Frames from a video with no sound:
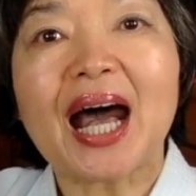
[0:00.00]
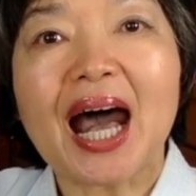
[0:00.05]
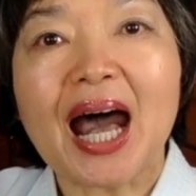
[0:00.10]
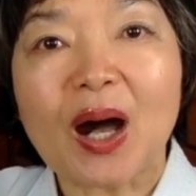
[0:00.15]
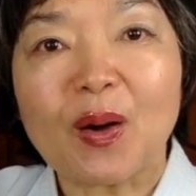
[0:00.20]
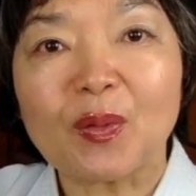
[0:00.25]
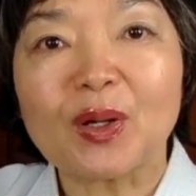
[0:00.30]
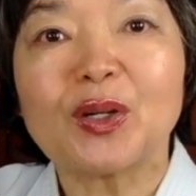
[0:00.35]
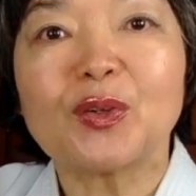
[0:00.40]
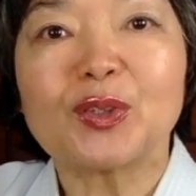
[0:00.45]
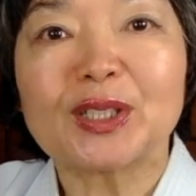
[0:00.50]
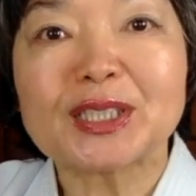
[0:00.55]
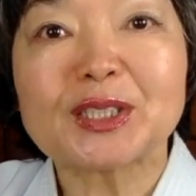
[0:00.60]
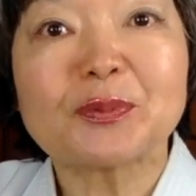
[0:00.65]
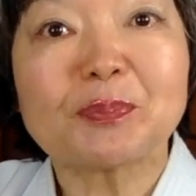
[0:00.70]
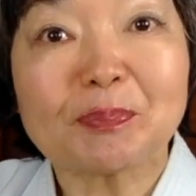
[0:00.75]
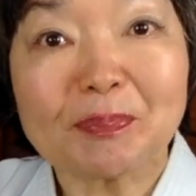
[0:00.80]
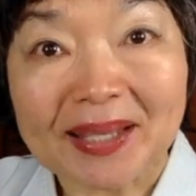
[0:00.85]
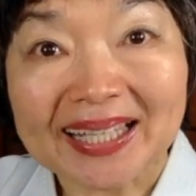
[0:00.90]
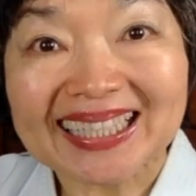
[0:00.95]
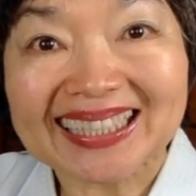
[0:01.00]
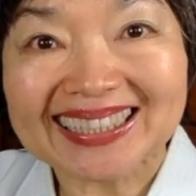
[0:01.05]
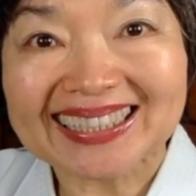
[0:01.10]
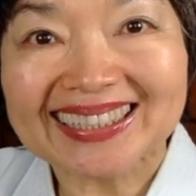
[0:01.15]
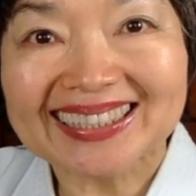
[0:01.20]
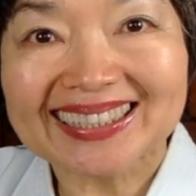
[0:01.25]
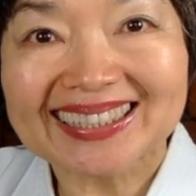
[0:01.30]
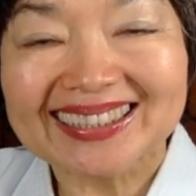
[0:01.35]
our respect.